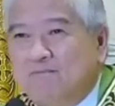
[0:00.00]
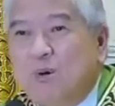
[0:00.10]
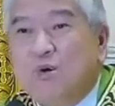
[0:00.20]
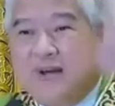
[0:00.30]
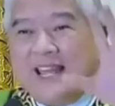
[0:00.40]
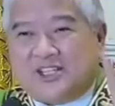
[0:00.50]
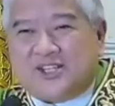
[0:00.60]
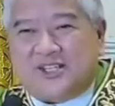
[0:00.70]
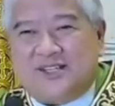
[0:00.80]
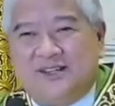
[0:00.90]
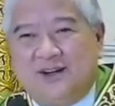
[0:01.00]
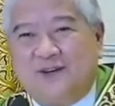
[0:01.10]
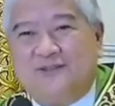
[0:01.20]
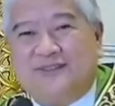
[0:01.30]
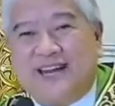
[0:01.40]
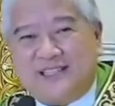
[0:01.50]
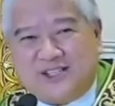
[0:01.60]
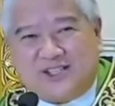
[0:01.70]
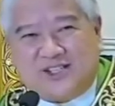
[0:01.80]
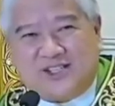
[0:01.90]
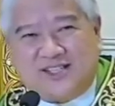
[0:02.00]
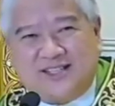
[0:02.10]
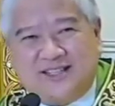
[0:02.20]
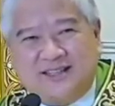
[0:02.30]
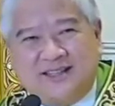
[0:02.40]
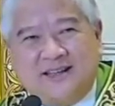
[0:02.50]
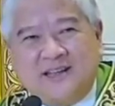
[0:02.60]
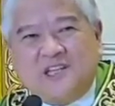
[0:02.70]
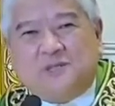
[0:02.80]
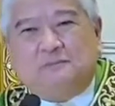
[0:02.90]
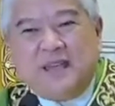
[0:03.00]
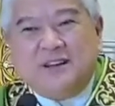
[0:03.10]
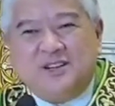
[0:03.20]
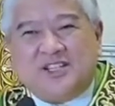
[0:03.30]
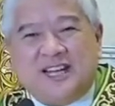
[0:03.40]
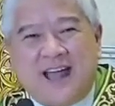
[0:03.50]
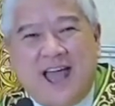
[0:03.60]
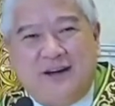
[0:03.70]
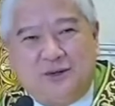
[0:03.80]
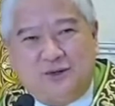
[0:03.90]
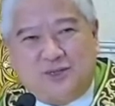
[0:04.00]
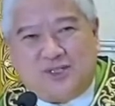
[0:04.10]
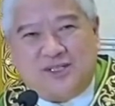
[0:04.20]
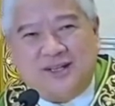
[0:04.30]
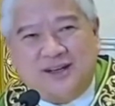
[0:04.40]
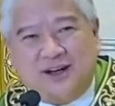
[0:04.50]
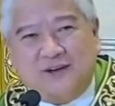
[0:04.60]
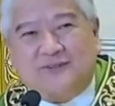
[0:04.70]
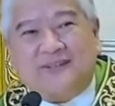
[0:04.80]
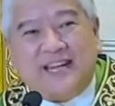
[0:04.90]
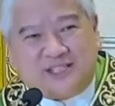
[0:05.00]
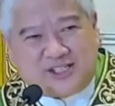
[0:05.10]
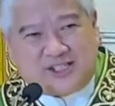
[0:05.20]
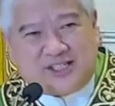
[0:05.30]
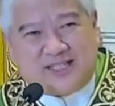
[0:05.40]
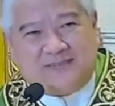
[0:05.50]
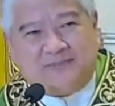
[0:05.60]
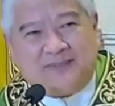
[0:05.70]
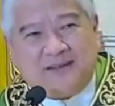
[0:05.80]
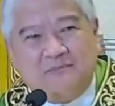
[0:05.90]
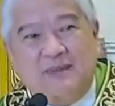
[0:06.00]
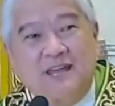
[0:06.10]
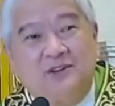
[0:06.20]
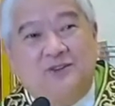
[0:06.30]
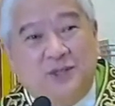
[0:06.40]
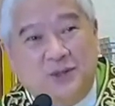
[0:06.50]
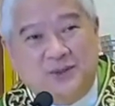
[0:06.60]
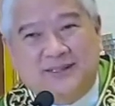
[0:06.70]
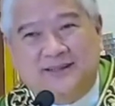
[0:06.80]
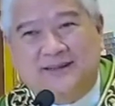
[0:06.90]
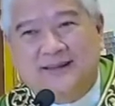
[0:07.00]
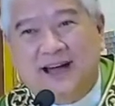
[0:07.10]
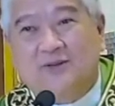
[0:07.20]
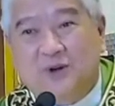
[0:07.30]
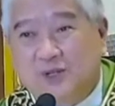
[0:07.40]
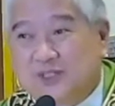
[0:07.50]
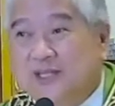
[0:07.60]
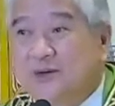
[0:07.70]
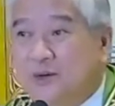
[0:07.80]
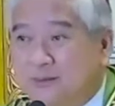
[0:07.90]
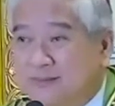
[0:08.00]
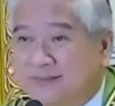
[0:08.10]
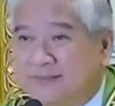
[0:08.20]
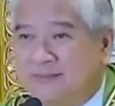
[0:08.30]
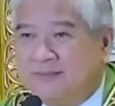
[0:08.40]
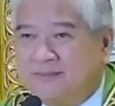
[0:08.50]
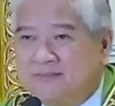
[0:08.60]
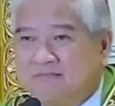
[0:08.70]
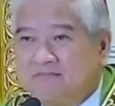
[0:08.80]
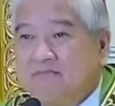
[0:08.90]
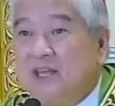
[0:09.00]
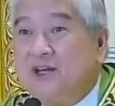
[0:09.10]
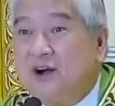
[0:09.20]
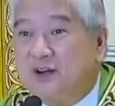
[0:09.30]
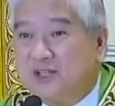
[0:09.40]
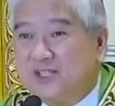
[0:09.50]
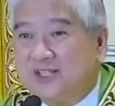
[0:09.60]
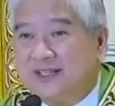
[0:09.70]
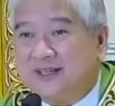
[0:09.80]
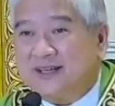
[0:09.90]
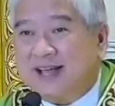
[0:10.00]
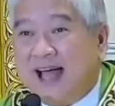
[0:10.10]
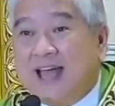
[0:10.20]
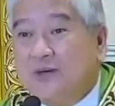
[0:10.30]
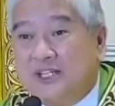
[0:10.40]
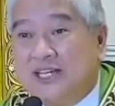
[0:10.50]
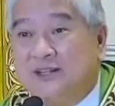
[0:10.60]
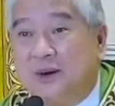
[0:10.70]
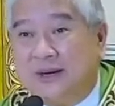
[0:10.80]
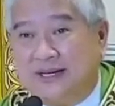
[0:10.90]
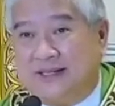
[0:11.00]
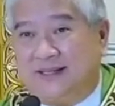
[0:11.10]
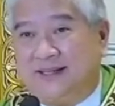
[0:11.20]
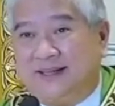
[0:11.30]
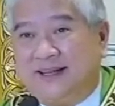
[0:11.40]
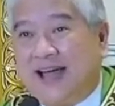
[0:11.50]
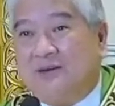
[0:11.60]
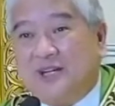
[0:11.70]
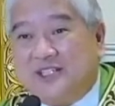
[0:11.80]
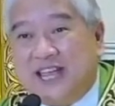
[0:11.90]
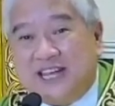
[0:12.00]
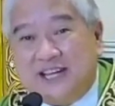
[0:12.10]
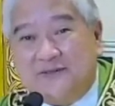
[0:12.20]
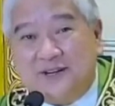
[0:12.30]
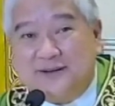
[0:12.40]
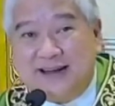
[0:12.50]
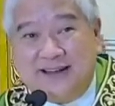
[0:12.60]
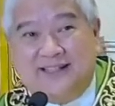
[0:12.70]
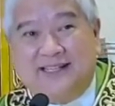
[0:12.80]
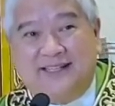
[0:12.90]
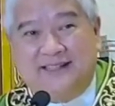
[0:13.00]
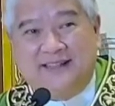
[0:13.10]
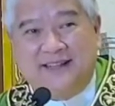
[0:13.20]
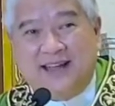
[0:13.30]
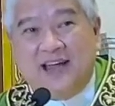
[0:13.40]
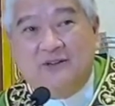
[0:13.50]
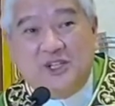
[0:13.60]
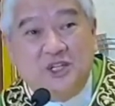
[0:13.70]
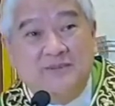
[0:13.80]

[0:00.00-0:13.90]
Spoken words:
bullets of threats, spears and arrows of threats being thrown across the room because I was ignored, I was taken for granted, I was